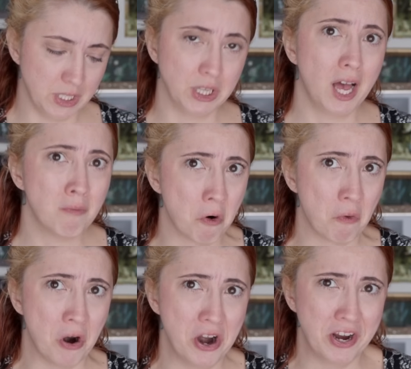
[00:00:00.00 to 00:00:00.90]
was a lot
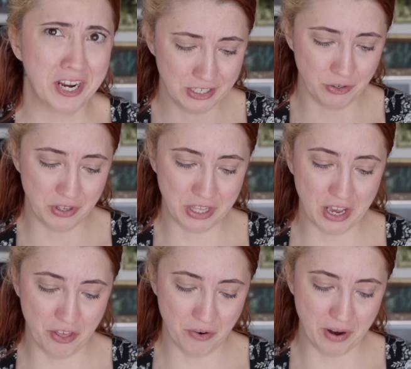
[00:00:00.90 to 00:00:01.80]
more work to do it
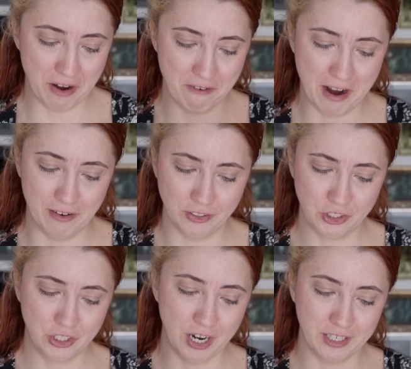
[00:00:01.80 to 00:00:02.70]
the other way around. I
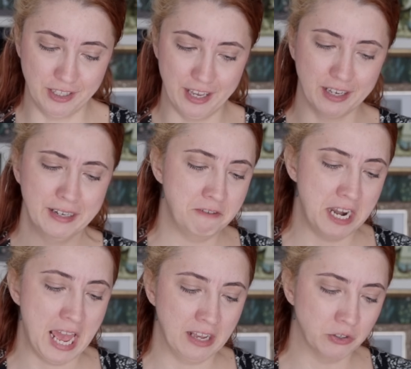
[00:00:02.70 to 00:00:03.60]
was trying to like
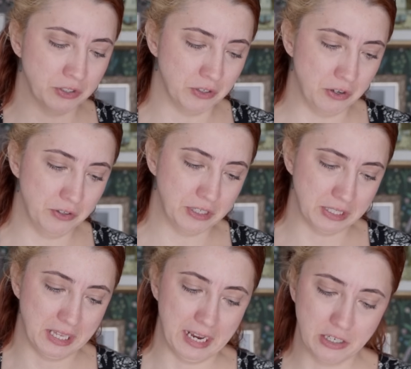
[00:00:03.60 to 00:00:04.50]
finagle all
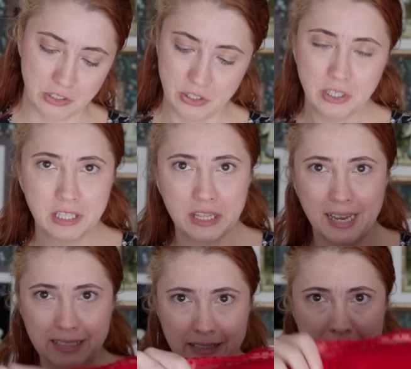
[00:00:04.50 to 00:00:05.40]
these layers. Look at
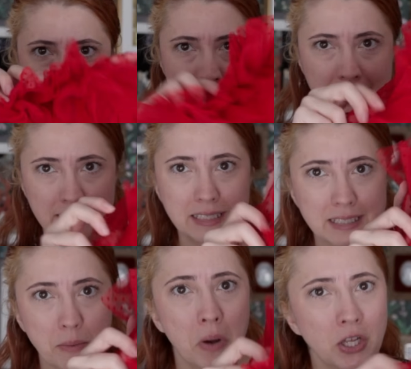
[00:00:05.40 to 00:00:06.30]
this. This
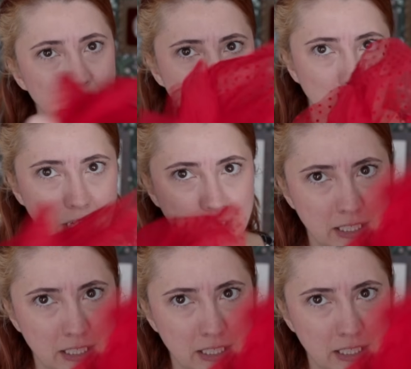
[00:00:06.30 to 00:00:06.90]
is a monster.